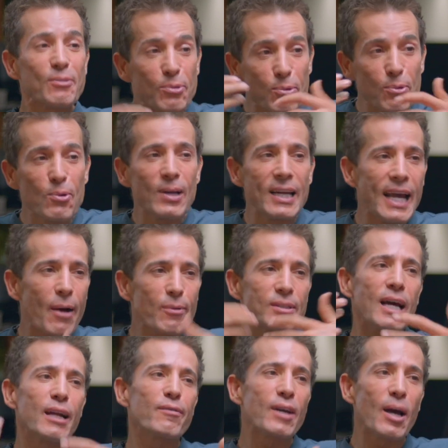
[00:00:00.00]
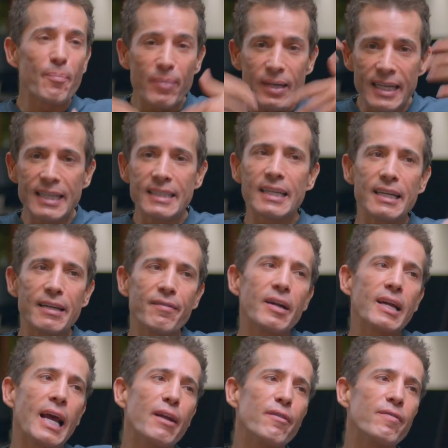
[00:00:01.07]
truly outside of companies in a
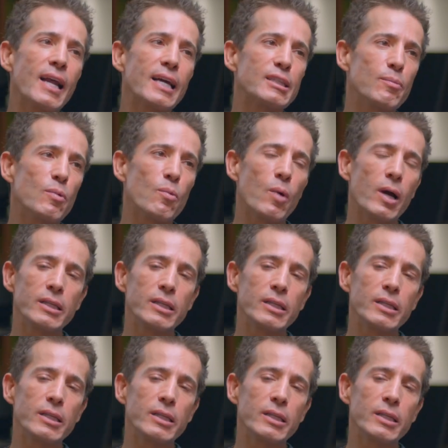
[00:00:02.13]
very kind of flexible